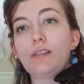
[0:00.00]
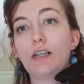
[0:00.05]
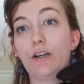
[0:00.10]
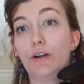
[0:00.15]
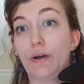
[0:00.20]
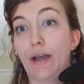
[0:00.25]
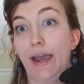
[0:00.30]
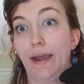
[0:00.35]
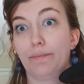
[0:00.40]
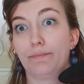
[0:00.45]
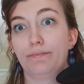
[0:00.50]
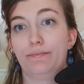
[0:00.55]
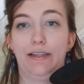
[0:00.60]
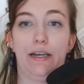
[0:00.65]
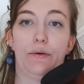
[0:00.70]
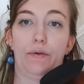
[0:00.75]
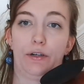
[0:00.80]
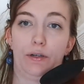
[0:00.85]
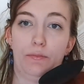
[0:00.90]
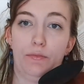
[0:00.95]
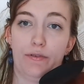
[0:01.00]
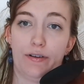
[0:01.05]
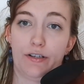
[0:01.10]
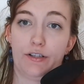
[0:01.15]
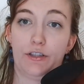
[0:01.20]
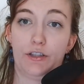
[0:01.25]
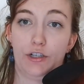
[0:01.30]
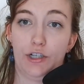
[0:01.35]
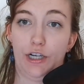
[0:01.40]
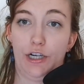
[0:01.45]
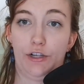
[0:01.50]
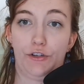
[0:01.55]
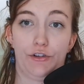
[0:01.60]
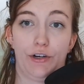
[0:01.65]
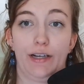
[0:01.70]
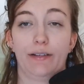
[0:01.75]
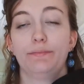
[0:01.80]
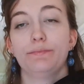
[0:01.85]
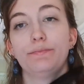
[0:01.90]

Okay, now we're going to move on to the G string.